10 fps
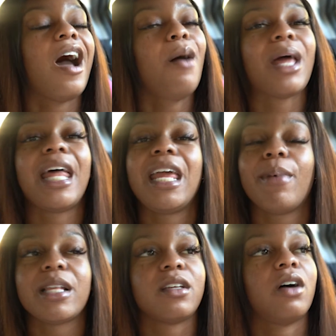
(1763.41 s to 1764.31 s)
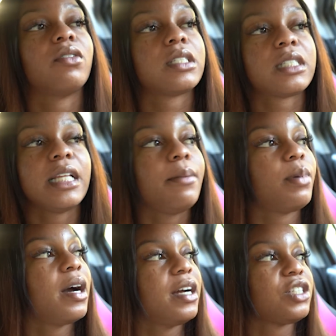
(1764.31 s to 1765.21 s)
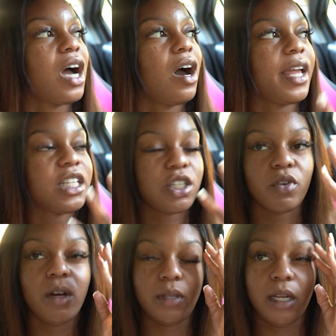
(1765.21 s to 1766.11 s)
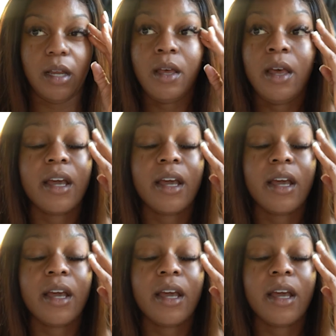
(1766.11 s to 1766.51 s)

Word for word: I'm not even about to go to sleep because y'all interrupting it.